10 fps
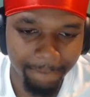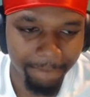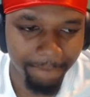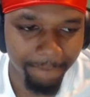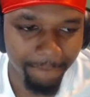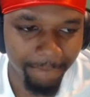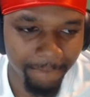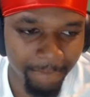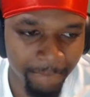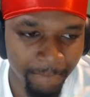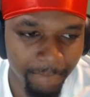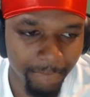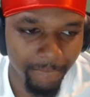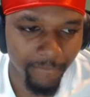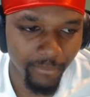
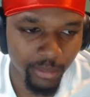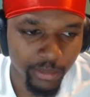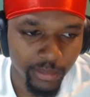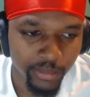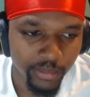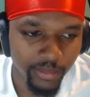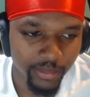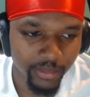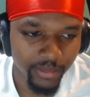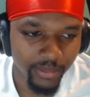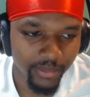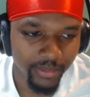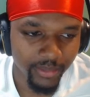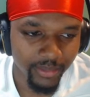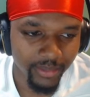
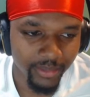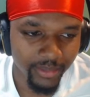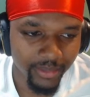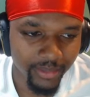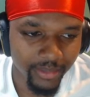The person shown says nothing.